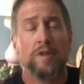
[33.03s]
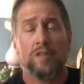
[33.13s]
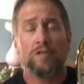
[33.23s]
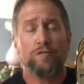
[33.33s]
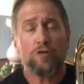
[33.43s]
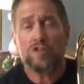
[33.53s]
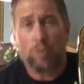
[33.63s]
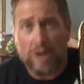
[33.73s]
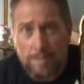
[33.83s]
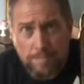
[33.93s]
And the first
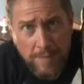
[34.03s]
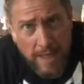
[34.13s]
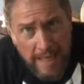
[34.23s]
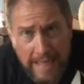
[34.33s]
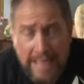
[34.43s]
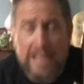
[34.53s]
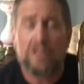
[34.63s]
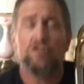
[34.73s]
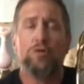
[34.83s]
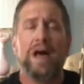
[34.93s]
one
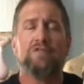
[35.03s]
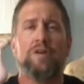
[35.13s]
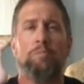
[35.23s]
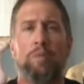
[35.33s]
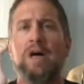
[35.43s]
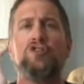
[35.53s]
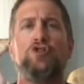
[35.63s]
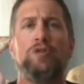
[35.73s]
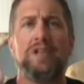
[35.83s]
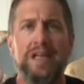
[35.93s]
is you have to buzz
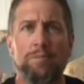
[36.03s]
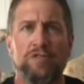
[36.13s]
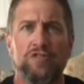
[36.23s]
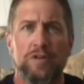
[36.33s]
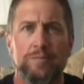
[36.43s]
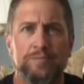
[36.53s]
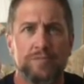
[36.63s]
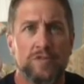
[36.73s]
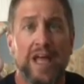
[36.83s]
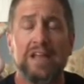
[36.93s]
your lips,
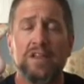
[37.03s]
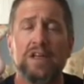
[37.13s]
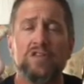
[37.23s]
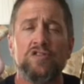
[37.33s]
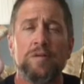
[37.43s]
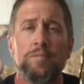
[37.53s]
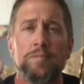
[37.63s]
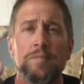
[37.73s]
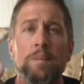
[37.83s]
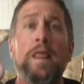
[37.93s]
like this.
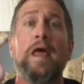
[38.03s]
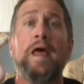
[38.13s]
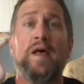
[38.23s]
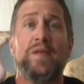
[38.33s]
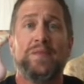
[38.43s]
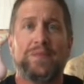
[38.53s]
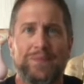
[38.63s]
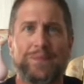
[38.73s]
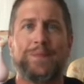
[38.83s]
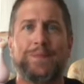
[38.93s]
Now,